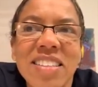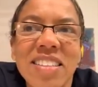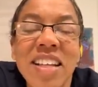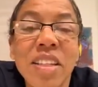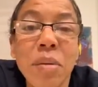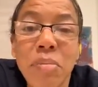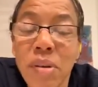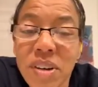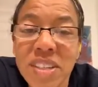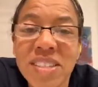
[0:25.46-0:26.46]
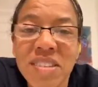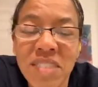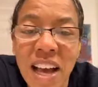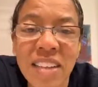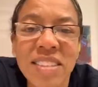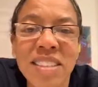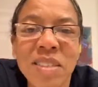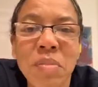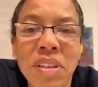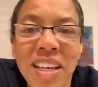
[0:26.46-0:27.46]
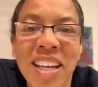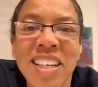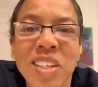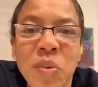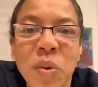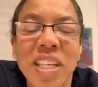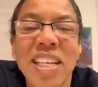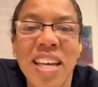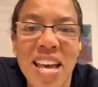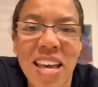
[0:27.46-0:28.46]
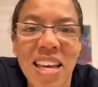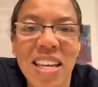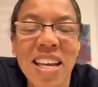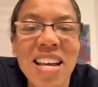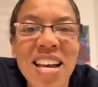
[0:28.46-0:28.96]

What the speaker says: and the importance of actually planning your week ahead.